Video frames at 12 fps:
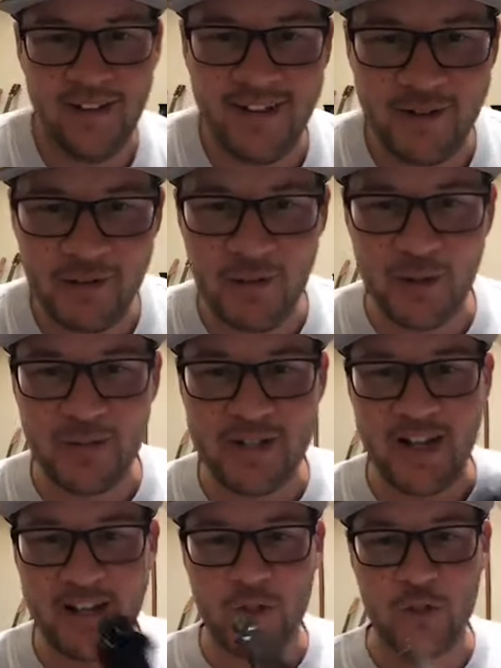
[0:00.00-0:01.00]
What was
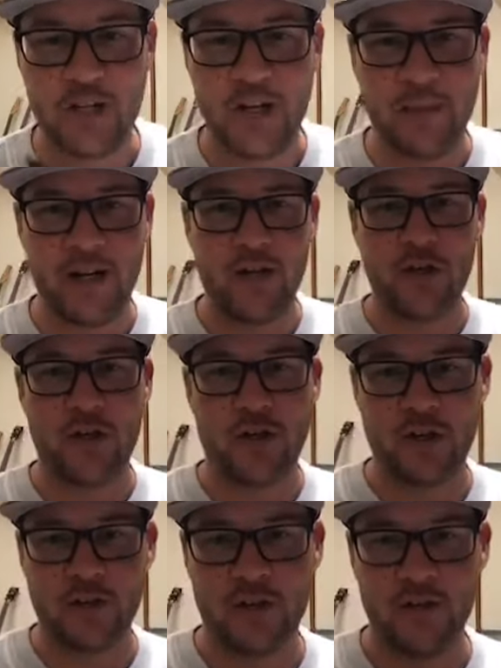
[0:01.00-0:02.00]
that you said about
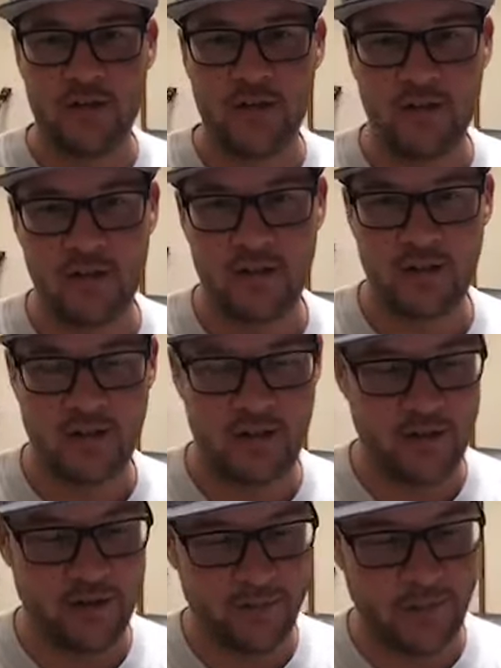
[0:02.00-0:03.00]
Euros?
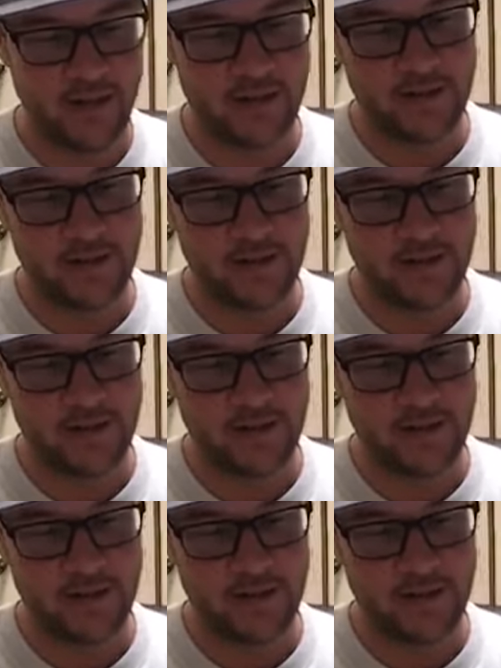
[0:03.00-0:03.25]
Can you repeat